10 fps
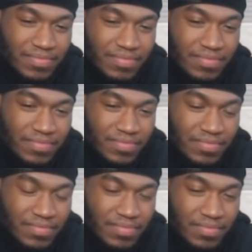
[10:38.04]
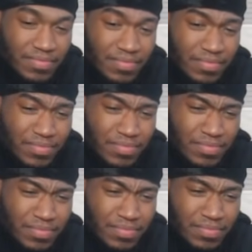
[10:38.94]

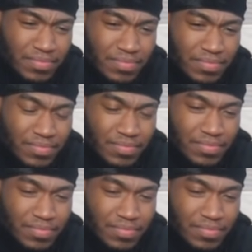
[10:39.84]
(silent)